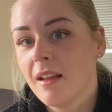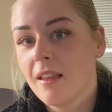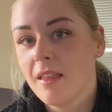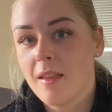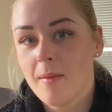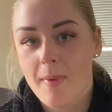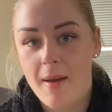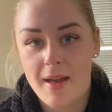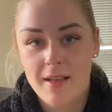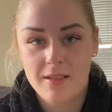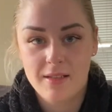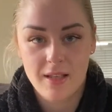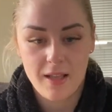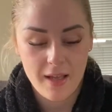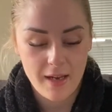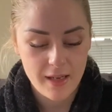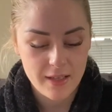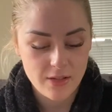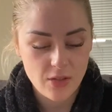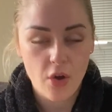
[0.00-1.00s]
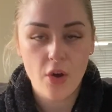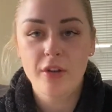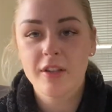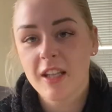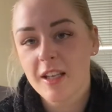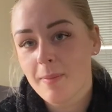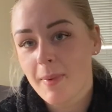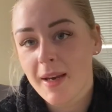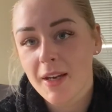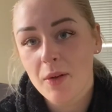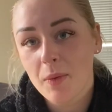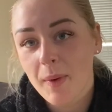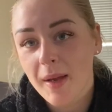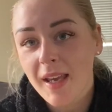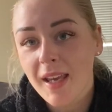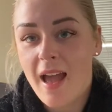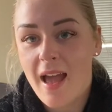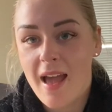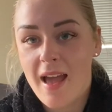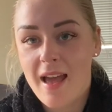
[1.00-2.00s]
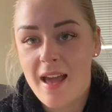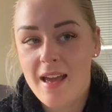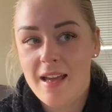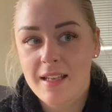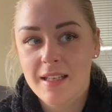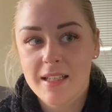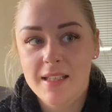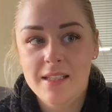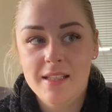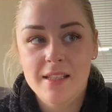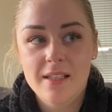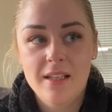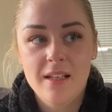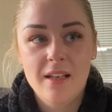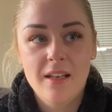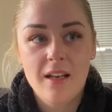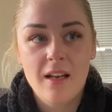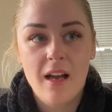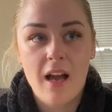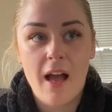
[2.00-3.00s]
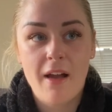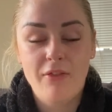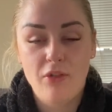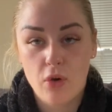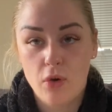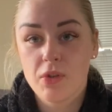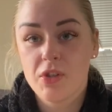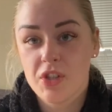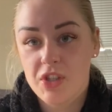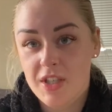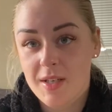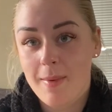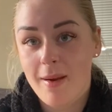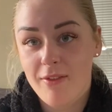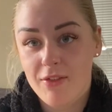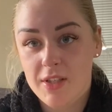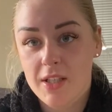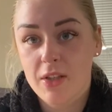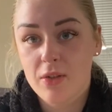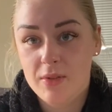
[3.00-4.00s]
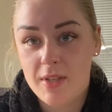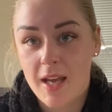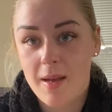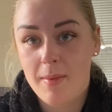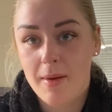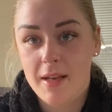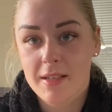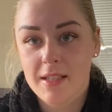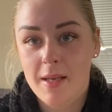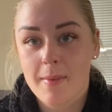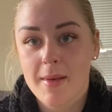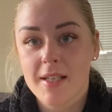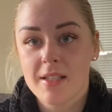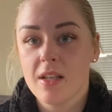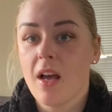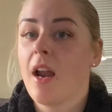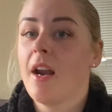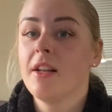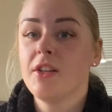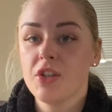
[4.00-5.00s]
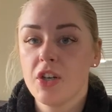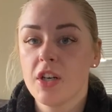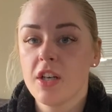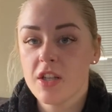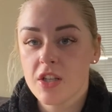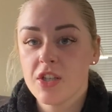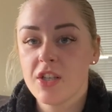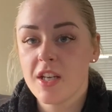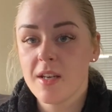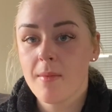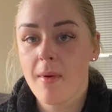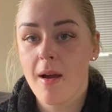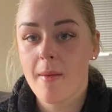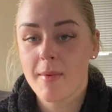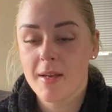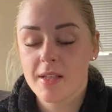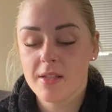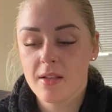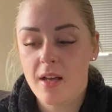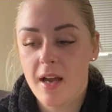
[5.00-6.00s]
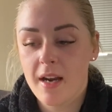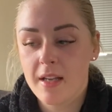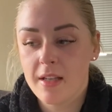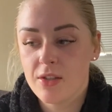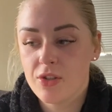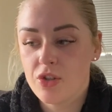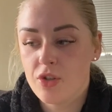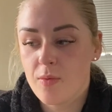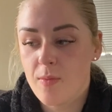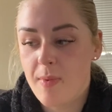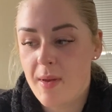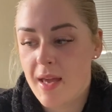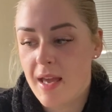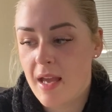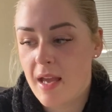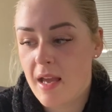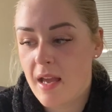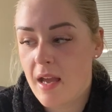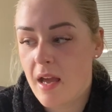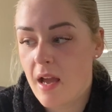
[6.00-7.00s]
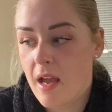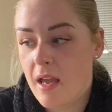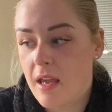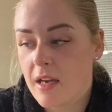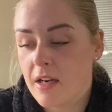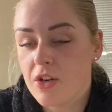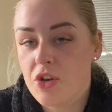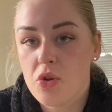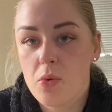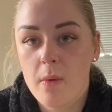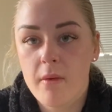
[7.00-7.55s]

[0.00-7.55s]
the best. Like, it's only been a week, and I've gone to the gym every single day because I'm excited to go to the gym. I'm excited to be in a new